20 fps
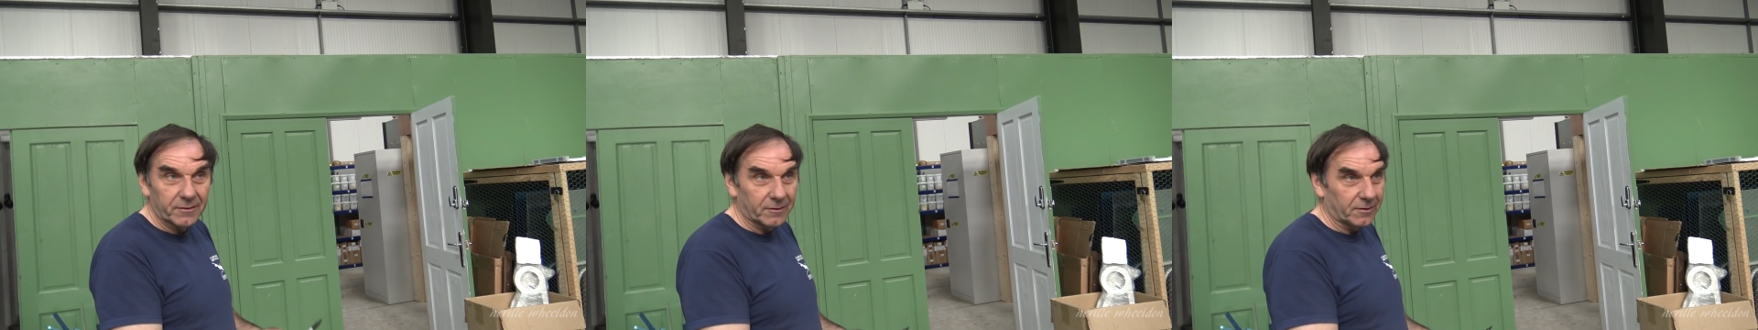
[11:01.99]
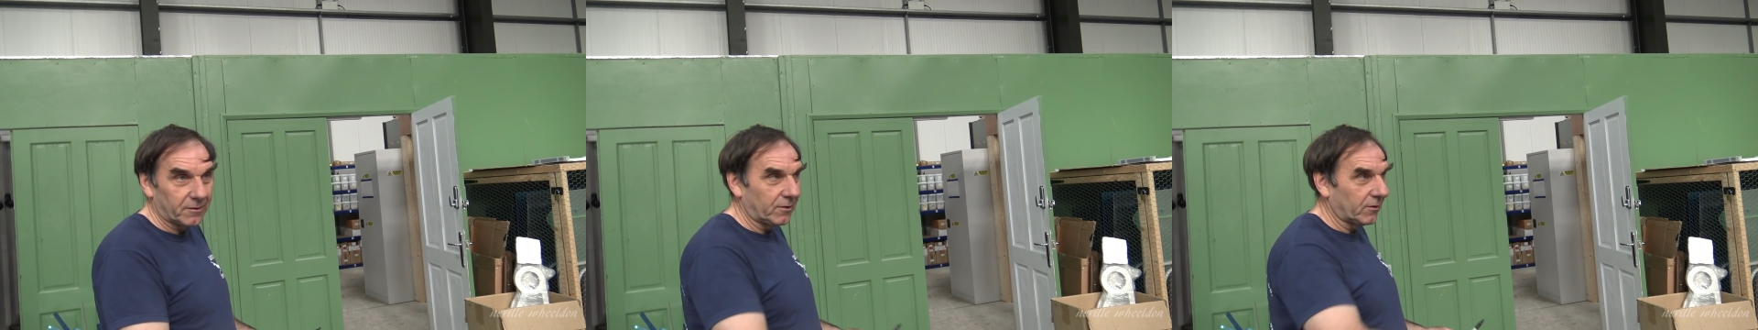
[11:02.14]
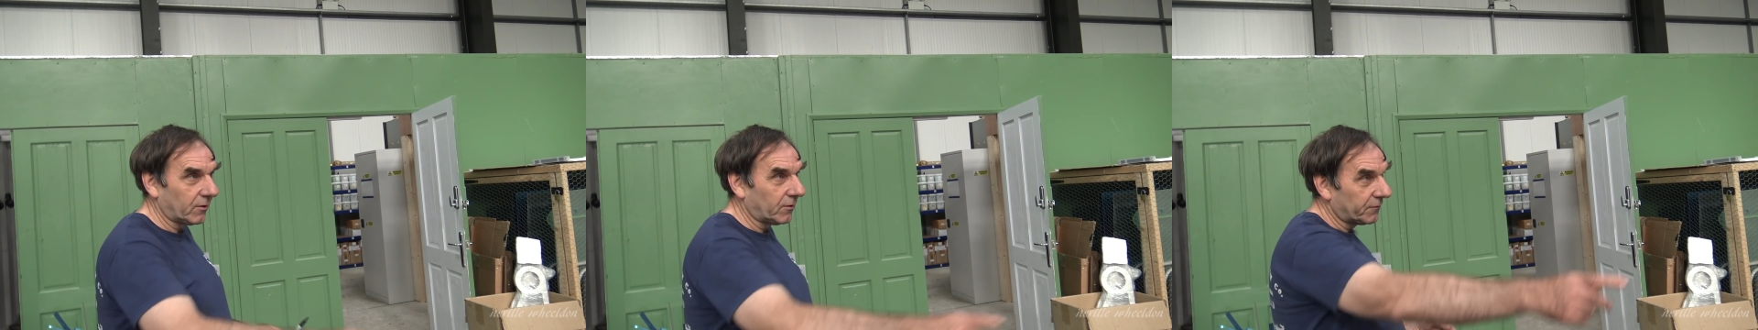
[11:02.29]

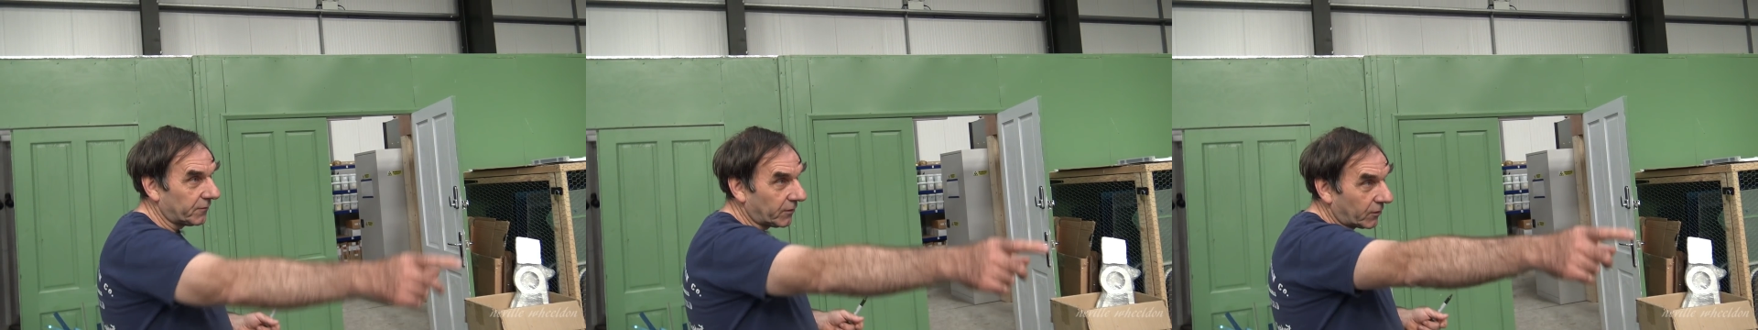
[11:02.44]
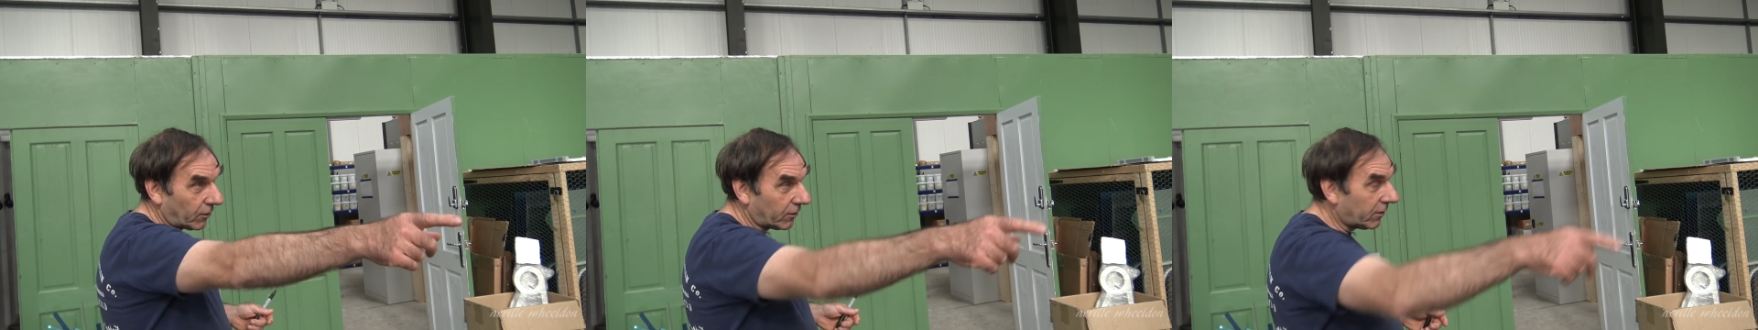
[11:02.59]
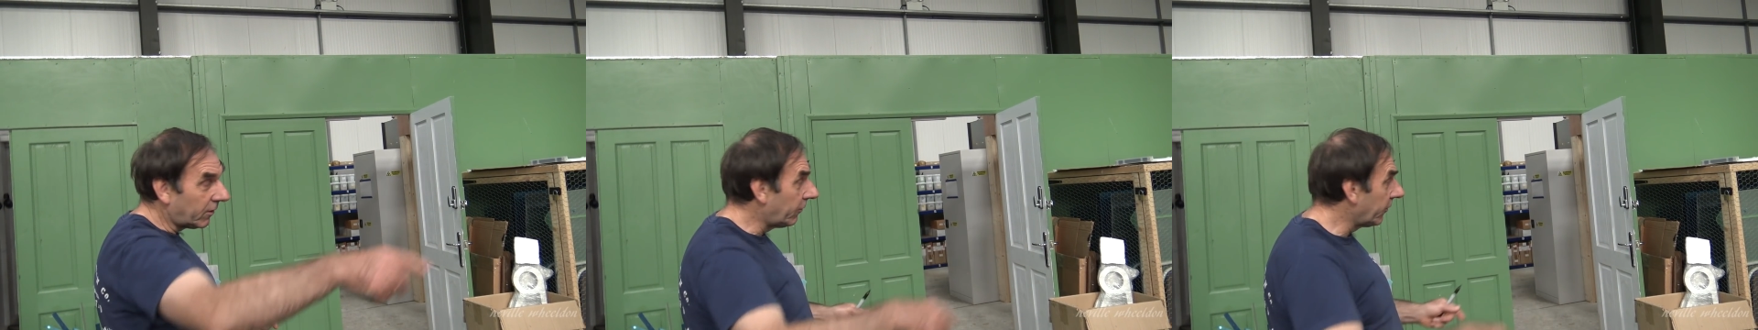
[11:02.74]
and you
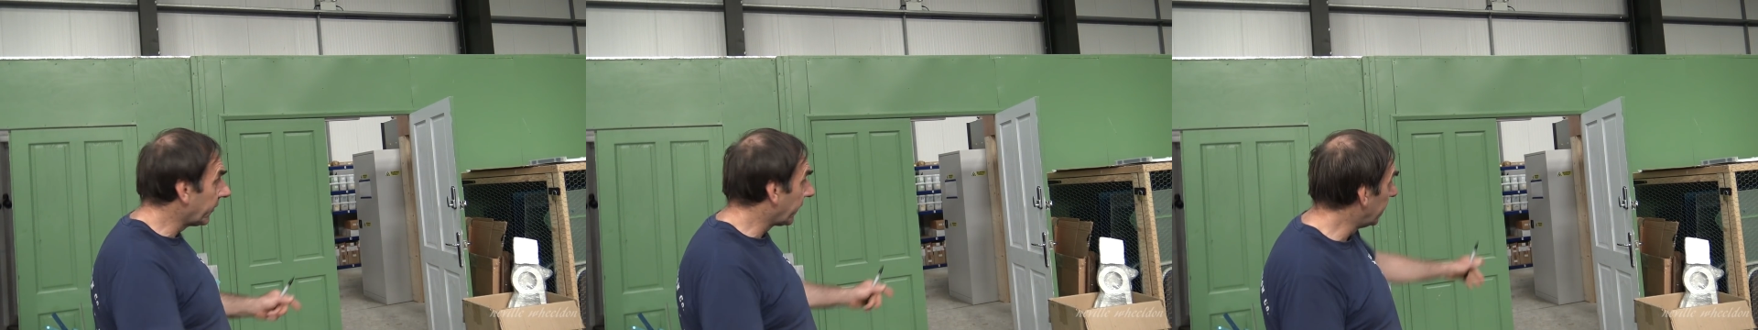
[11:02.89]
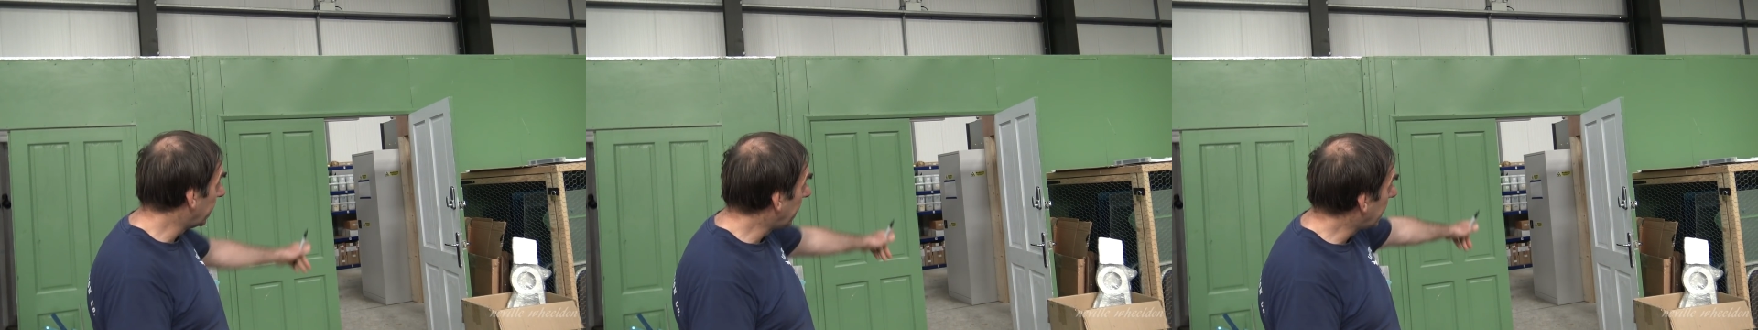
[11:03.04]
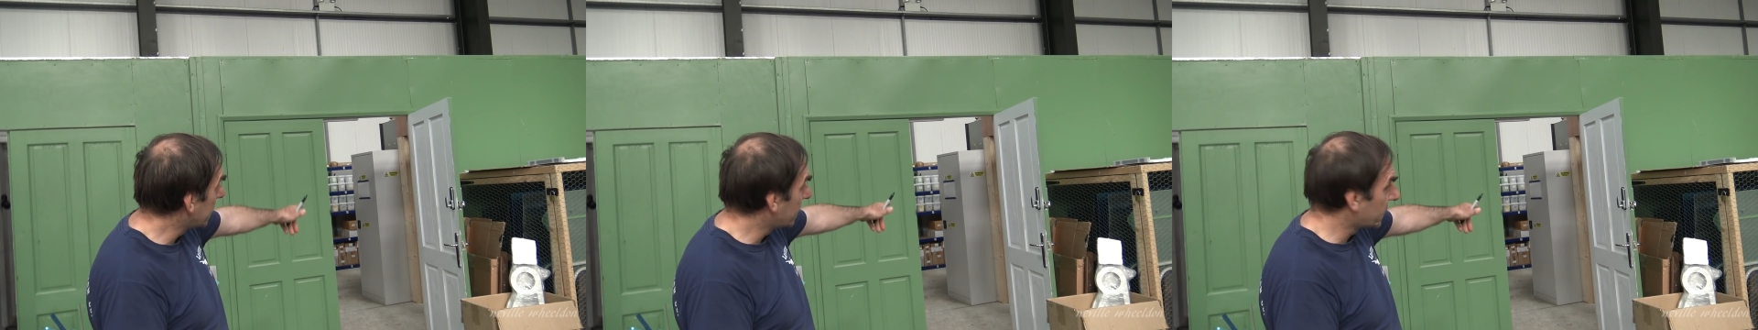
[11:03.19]
got a
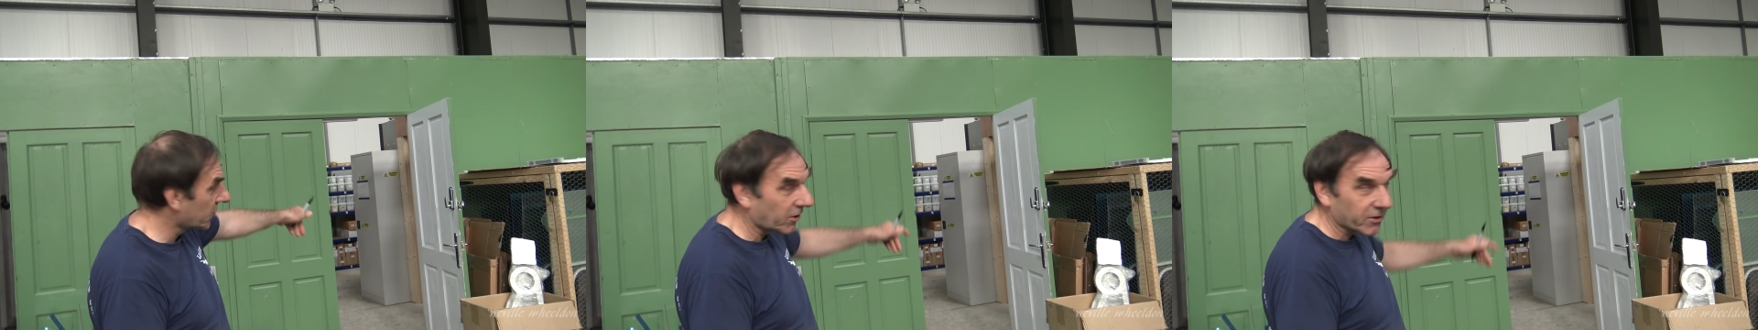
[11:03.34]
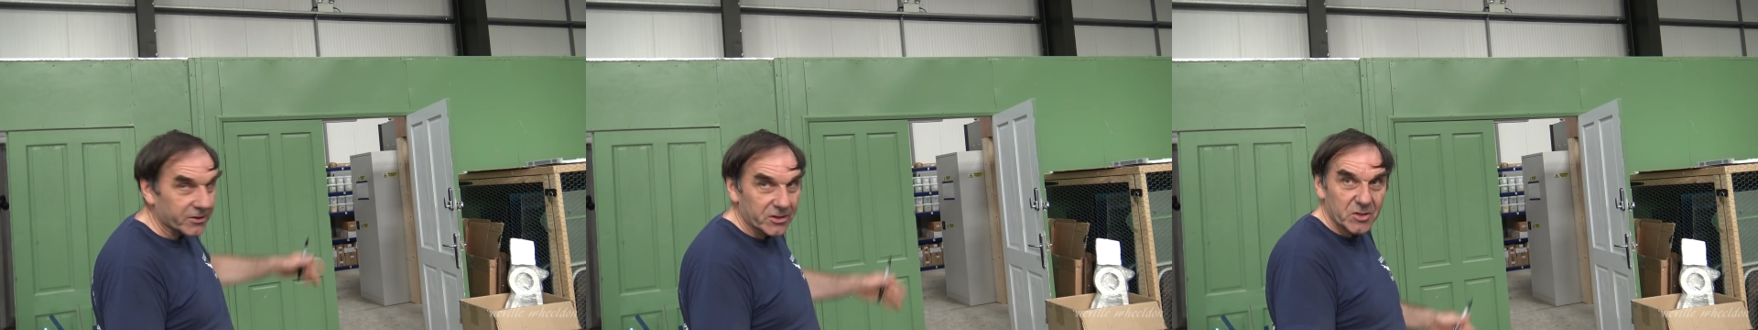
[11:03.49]
Hurricane that side and a